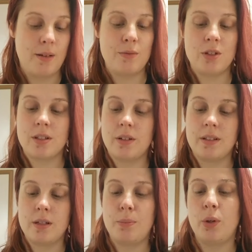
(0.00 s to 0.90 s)
I'm just going
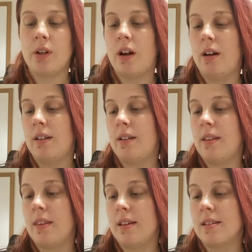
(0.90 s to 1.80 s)
to put on
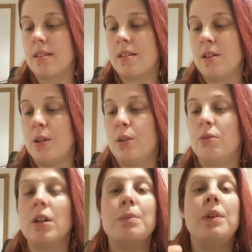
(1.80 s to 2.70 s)
this
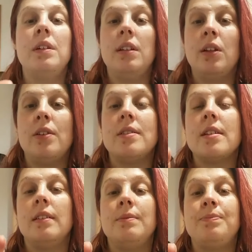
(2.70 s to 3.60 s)
Rimmel
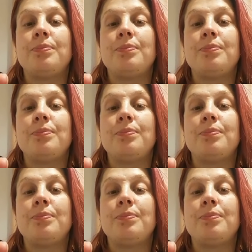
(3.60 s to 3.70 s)
London,